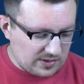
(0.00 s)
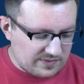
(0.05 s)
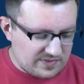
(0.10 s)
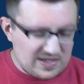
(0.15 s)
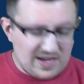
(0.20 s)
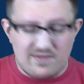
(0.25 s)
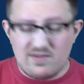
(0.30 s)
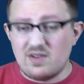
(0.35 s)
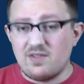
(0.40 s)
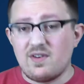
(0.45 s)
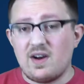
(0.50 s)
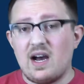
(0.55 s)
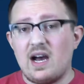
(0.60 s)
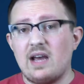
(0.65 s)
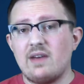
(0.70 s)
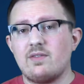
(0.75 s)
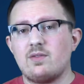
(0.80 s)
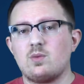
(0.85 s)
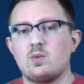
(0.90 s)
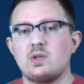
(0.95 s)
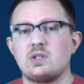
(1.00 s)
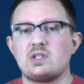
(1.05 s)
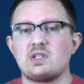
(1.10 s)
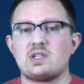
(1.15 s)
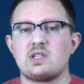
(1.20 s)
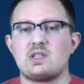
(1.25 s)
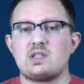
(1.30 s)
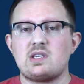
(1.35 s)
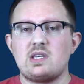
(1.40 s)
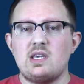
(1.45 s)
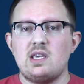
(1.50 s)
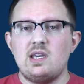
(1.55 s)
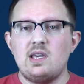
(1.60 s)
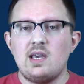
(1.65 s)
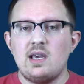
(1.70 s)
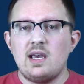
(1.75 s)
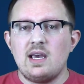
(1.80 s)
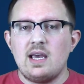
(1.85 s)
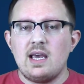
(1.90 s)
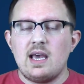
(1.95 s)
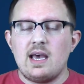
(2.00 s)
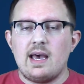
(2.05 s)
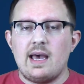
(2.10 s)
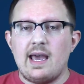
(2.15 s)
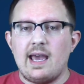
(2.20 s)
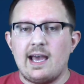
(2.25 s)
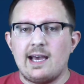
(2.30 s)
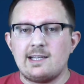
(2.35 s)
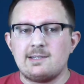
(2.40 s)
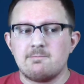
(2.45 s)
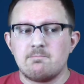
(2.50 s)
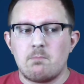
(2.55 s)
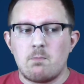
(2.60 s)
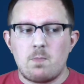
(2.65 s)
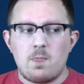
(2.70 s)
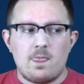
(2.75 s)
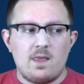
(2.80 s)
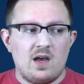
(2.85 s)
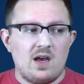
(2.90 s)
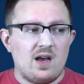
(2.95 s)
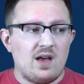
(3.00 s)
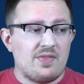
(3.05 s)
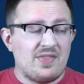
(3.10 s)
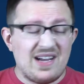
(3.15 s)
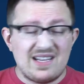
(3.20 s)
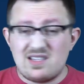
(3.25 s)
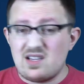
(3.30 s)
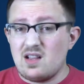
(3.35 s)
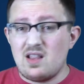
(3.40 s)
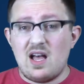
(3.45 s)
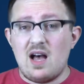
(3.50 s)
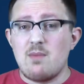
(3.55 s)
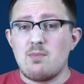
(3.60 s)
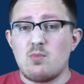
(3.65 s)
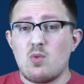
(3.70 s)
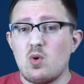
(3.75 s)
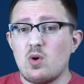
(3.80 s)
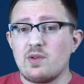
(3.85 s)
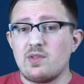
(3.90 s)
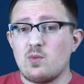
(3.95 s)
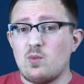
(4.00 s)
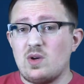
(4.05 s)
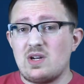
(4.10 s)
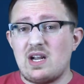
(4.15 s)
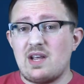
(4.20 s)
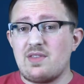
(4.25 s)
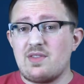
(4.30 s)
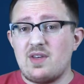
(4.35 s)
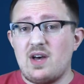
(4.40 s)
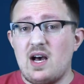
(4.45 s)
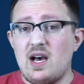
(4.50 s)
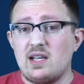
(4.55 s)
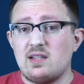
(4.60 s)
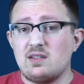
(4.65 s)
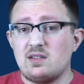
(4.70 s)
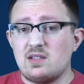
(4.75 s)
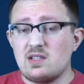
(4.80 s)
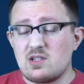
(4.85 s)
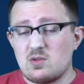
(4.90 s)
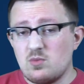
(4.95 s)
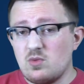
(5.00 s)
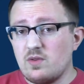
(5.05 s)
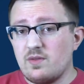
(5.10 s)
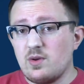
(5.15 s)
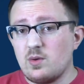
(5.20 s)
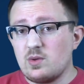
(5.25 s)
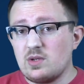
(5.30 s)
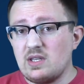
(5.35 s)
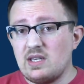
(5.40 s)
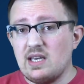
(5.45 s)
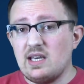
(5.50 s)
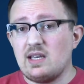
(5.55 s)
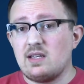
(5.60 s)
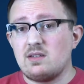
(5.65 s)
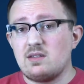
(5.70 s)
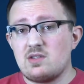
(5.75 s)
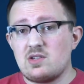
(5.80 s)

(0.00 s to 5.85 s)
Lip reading: of 75, which is a C, and that's a lot more than what I thought this movie would get.